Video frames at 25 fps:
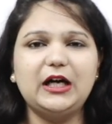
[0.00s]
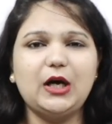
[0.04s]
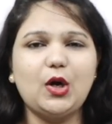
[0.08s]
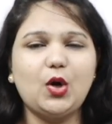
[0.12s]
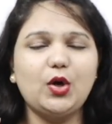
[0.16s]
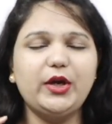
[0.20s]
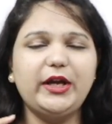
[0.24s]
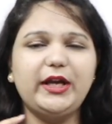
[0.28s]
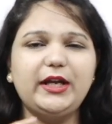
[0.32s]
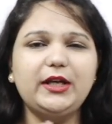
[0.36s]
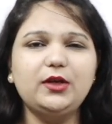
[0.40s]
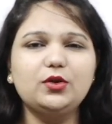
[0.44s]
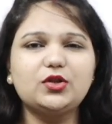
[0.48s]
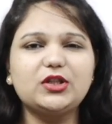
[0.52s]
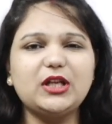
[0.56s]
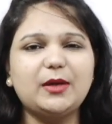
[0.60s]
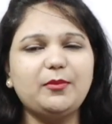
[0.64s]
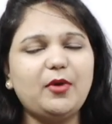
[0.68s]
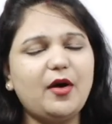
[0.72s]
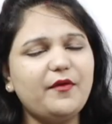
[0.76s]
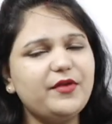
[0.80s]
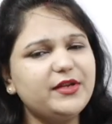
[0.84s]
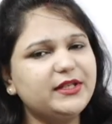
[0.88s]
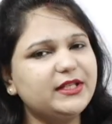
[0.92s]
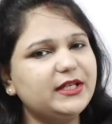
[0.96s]
In
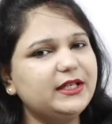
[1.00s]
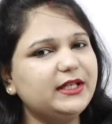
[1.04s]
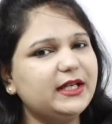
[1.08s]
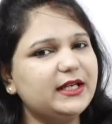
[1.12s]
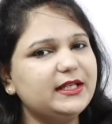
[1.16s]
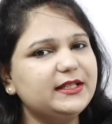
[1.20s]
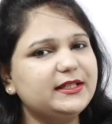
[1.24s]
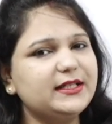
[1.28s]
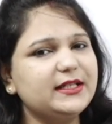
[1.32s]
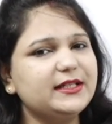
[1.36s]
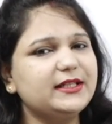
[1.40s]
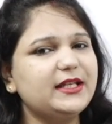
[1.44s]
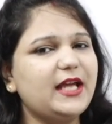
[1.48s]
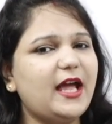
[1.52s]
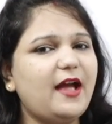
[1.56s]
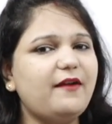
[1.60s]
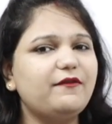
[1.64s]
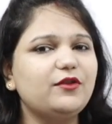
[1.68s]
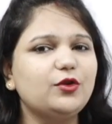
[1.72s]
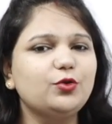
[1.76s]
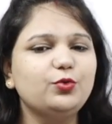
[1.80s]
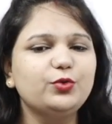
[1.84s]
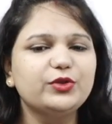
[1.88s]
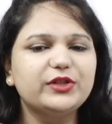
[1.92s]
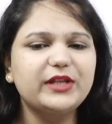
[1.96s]
some of the sentences they have
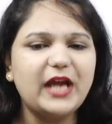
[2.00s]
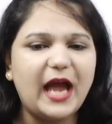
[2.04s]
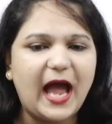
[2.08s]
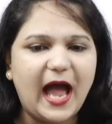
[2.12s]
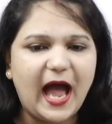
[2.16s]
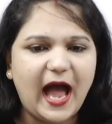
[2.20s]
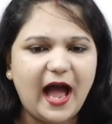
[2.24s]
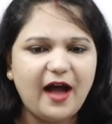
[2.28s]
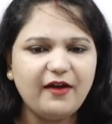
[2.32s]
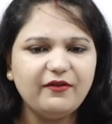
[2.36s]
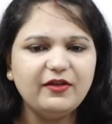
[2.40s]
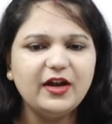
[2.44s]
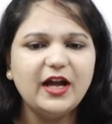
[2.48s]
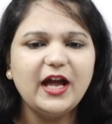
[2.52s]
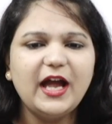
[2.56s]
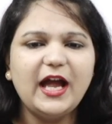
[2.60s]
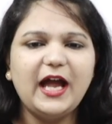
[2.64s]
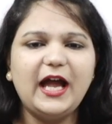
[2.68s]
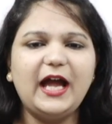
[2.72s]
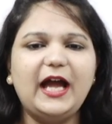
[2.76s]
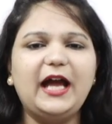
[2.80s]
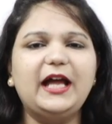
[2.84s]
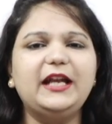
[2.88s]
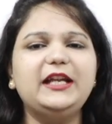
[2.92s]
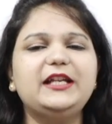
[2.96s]
used have,
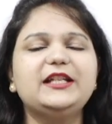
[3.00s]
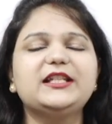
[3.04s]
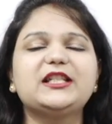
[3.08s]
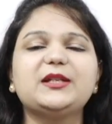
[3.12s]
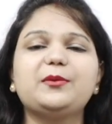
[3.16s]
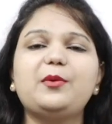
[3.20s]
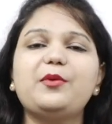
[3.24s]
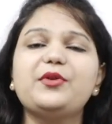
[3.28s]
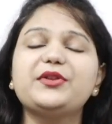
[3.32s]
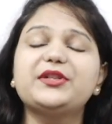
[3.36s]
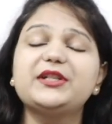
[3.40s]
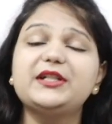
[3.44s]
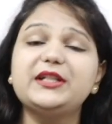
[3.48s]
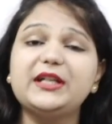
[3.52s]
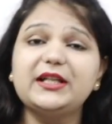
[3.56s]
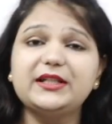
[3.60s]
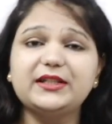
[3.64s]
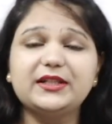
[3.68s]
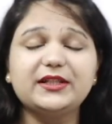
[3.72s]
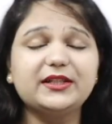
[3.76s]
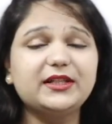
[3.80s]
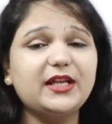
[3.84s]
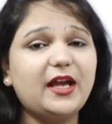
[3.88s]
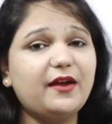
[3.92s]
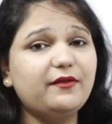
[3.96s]
and in some of the
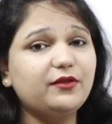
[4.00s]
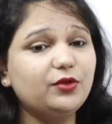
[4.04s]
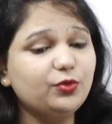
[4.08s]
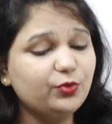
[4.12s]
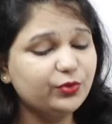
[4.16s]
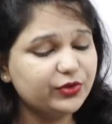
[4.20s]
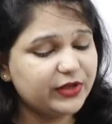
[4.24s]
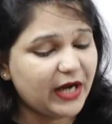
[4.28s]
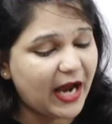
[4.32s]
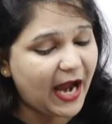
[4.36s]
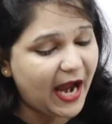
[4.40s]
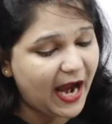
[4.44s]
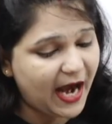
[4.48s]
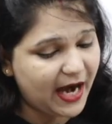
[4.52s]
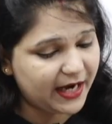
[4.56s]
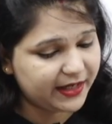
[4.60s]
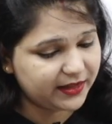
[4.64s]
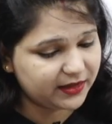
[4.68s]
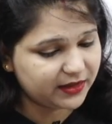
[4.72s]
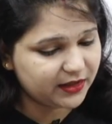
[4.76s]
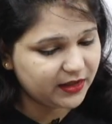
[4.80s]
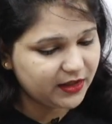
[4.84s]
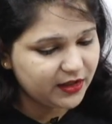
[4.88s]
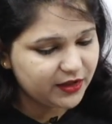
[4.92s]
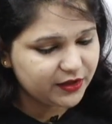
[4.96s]
sentences they have used
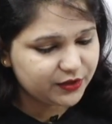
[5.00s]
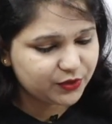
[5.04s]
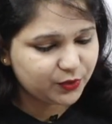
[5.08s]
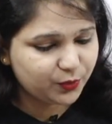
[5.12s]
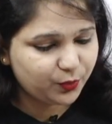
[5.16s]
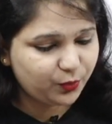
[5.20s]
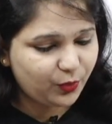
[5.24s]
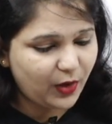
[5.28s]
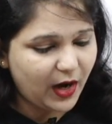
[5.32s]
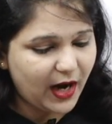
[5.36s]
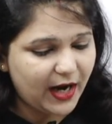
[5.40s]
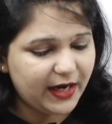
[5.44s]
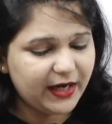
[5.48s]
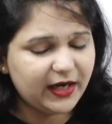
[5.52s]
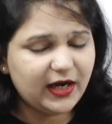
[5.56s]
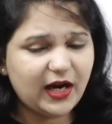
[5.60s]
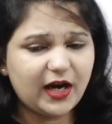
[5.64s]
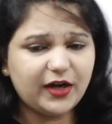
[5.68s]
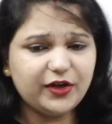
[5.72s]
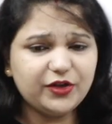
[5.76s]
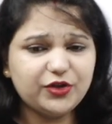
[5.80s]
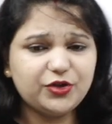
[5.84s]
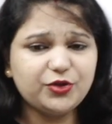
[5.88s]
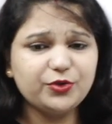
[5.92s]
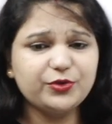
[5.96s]
had. So why
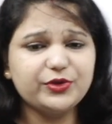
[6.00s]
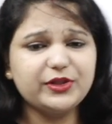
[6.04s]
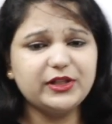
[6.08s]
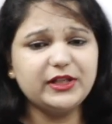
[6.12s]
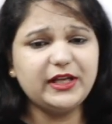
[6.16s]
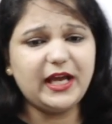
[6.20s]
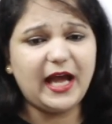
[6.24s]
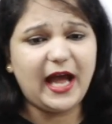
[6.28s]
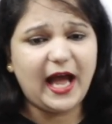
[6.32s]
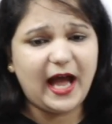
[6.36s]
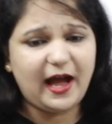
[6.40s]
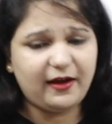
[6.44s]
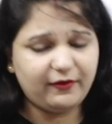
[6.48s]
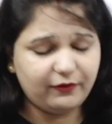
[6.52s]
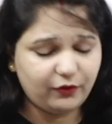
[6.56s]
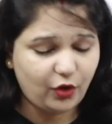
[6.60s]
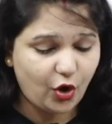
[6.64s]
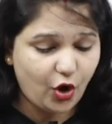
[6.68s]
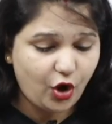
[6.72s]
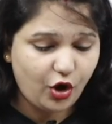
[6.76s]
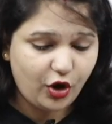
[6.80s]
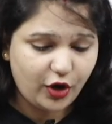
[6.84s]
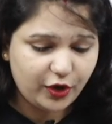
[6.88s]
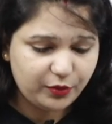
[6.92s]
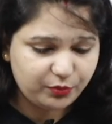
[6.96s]
are you choosing have
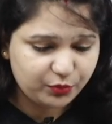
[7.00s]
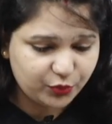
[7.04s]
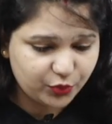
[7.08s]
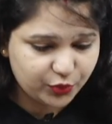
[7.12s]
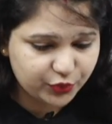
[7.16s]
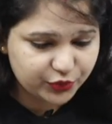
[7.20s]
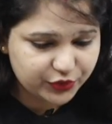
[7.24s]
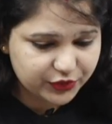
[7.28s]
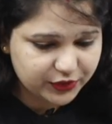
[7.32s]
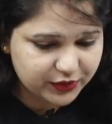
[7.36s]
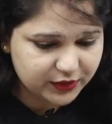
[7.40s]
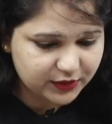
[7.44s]
or most?